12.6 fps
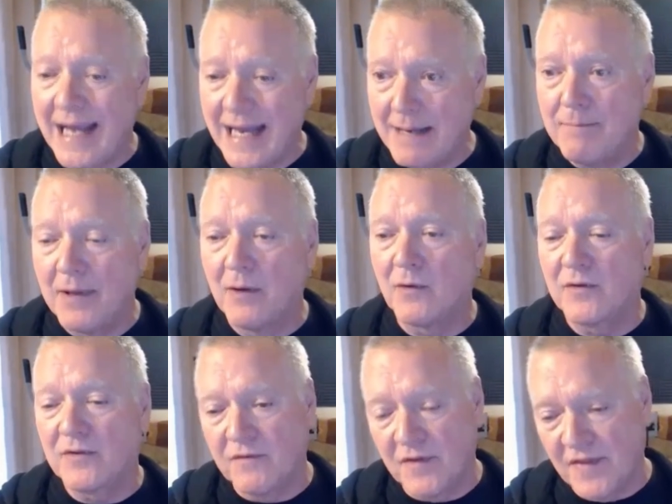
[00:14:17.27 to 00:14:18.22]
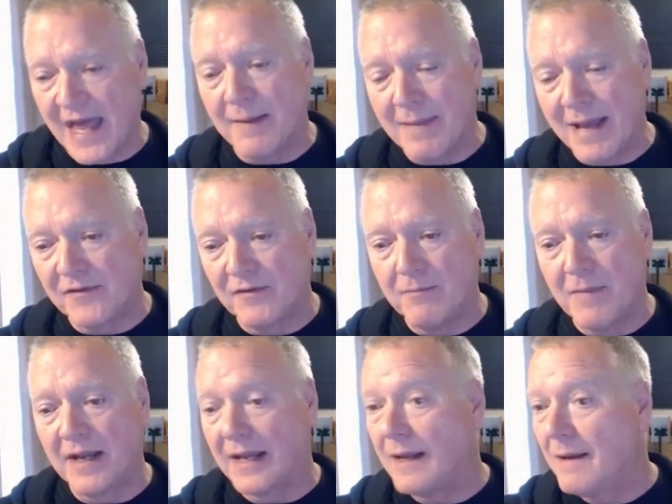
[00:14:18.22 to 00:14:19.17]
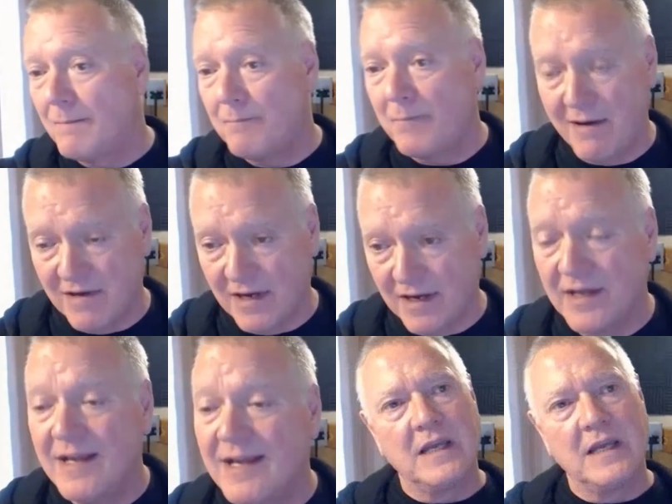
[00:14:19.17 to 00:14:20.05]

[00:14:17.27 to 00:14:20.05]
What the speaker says: inbuilt for that amount of money. Period.